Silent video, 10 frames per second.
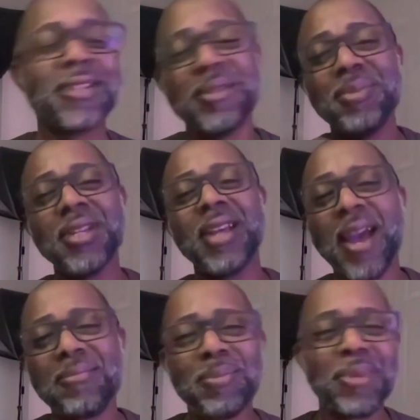It could be a
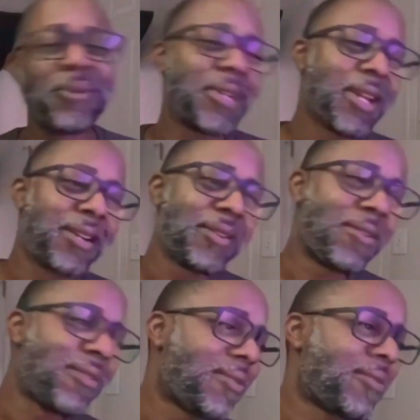happy birthday
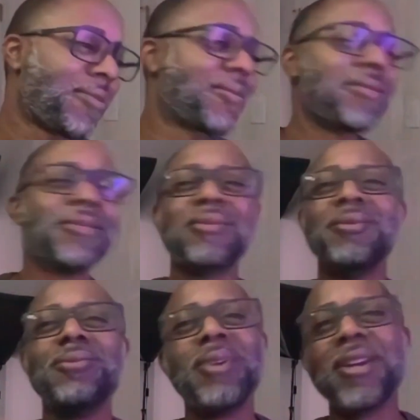card
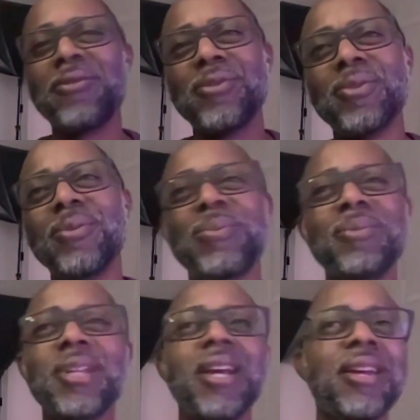or whatever,
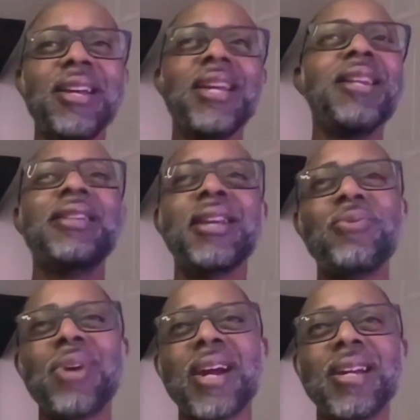
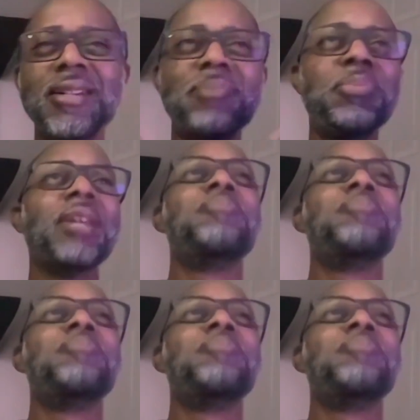anything where I can depict